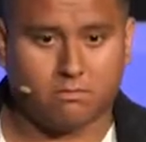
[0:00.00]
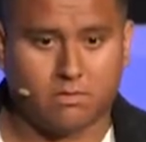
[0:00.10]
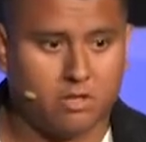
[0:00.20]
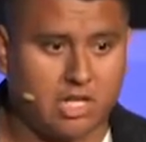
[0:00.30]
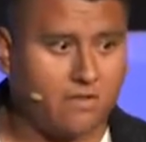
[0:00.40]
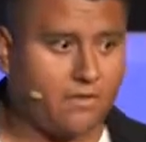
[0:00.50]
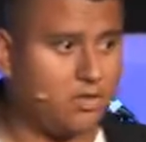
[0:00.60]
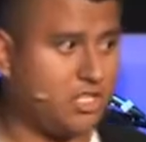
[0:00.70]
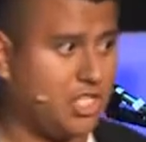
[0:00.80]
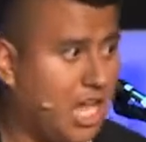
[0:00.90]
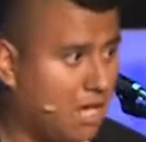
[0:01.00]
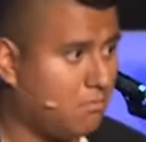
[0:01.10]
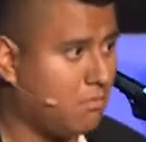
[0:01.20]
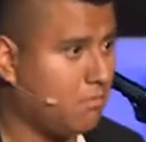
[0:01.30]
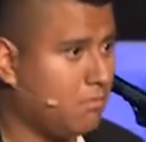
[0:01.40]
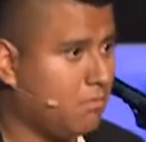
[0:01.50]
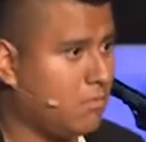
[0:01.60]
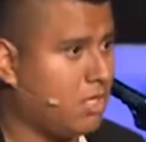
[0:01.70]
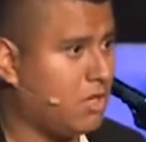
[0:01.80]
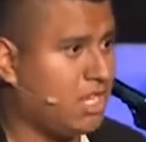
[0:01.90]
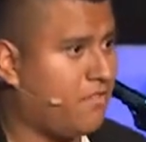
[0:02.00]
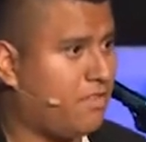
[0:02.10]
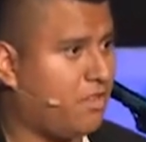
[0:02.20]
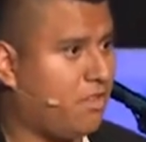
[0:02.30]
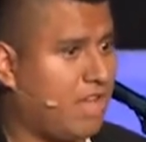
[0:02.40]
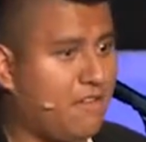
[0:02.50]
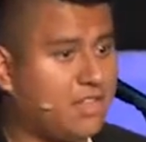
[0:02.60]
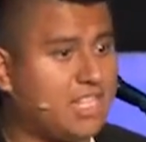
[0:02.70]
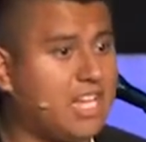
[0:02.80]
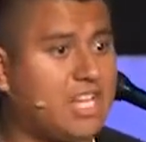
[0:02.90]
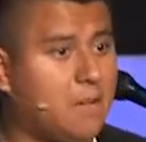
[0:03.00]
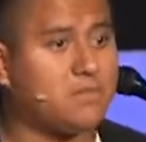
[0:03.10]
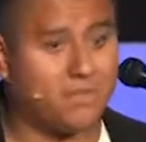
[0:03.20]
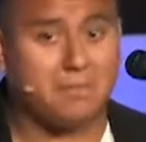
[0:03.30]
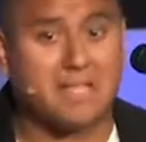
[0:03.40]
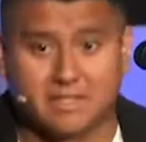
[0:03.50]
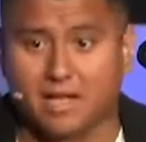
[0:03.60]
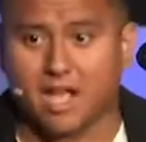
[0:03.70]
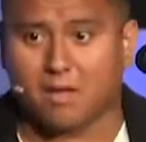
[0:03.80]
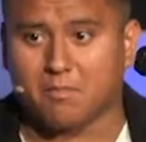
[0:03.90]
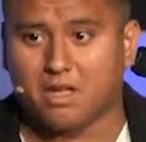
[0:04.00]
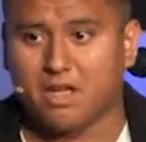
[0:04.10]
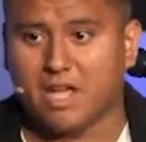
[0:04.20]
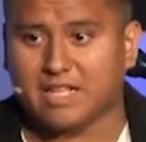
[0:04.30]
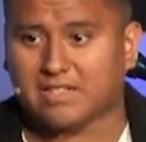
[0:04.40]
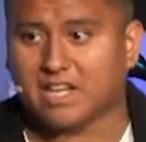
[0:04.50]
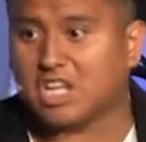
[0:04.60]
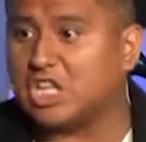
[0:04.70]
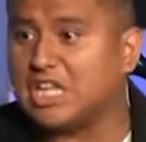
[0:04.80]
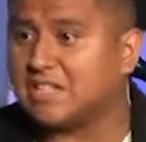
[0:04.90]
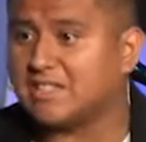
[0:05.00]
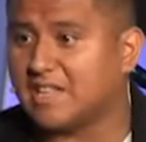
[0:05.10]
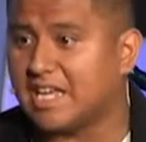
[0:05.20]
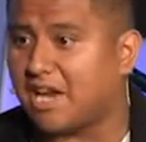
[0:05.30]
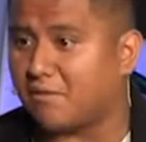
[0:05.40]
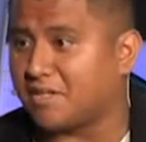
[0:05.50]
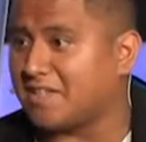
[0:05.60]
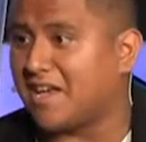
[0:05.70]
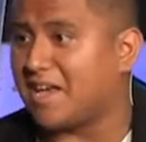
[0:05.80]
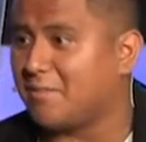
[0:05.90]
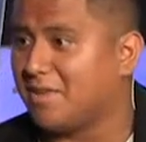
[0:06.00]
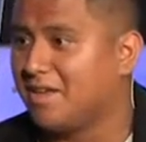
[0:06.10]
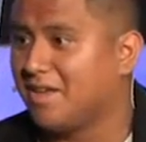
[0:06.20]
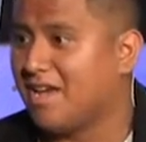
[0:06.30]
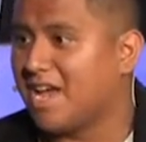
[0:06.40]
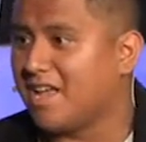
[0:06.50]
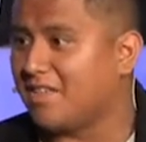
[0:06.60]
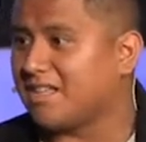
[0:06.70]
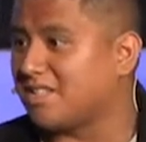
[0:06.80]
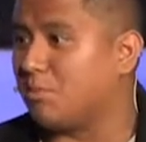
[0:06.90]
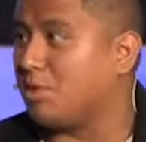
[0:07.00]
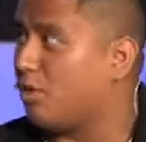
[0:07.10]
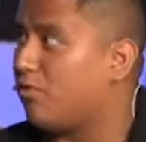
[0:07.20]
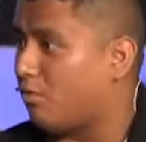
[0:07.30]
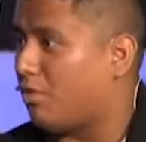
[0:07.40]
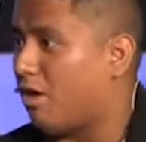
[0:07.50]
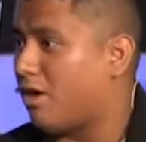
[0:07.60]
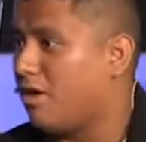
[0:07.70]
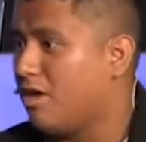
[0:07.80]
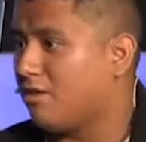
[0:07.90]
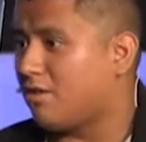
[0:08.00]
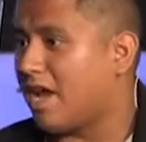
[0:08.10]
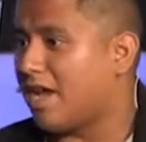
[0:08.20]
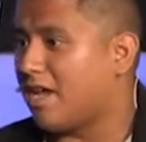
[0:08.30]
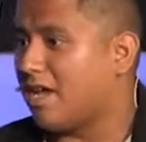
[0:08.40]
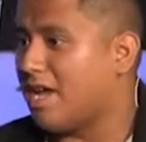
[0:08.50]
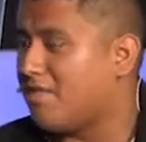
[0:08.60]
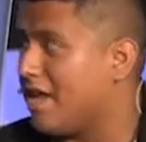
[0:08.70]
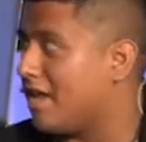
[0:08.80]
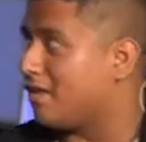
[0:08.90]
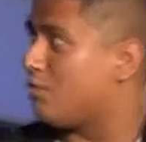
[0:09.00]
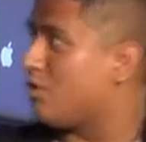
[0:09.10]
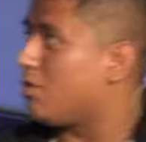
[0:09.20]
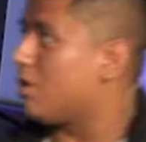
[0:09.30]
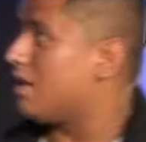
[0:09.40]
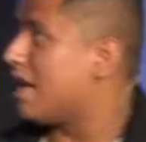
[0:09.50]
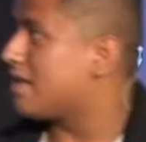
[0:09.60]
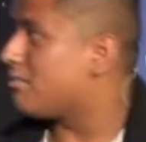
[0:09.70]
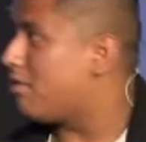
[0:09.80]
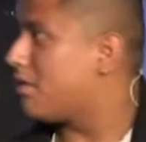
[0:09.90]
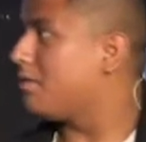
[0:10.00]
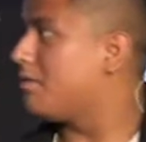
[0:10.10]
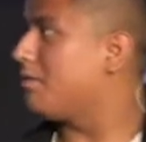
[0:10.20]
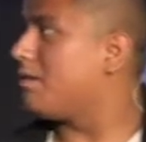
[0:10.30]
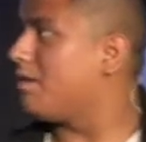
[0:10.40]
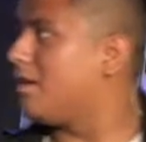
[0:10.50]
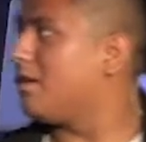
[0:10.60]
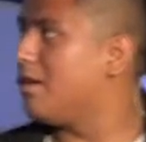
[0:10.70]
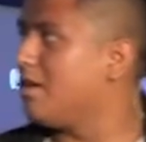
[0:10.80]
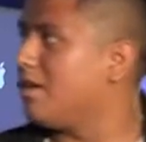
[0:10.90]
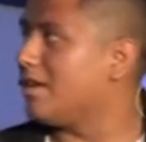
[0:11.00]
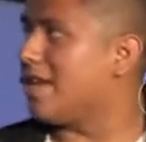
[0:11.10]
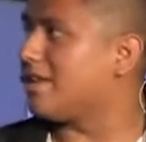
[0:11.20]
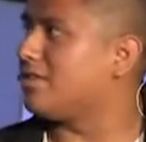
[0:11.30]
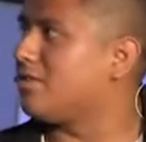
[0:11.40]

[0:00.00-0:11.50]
You don't need to feel the shame. You don't need to feel everything that comes with messing up. It's like a clean slate every time. And that's the beautiful part, right? And then can we go to the next point? Yes.